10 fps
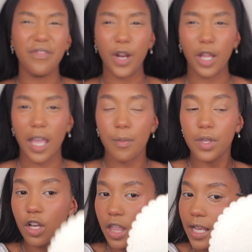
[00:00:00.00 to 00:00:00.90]
say very light,
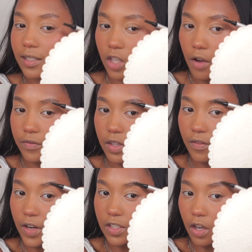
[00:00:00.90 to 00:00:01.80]
but they're like soft.
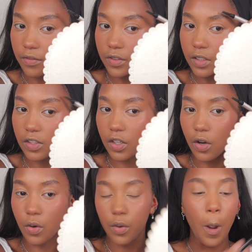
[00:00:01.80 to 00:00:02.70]
They're very soft.
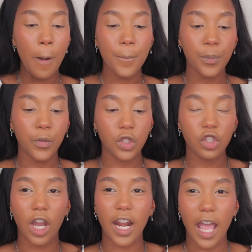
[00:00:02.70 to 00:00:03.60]
So we're
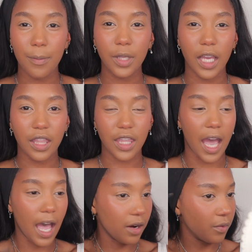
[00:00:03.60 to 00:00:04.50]
just trying to emulate
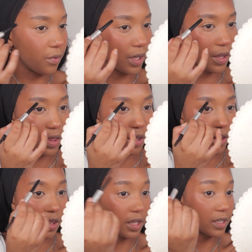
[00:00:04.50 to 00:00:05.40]
that
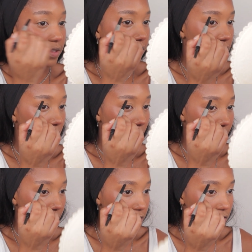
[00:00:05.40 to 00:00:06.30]
with this. So
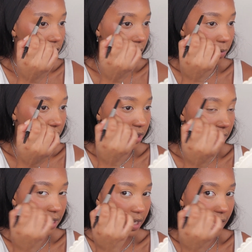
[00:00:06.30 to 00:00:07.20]
I'm gonna start with the
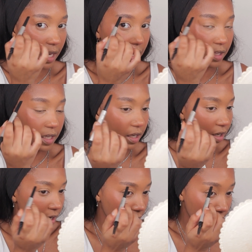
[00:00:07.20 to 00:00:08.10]
tail
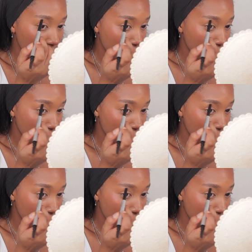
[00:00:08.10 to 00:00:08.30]
here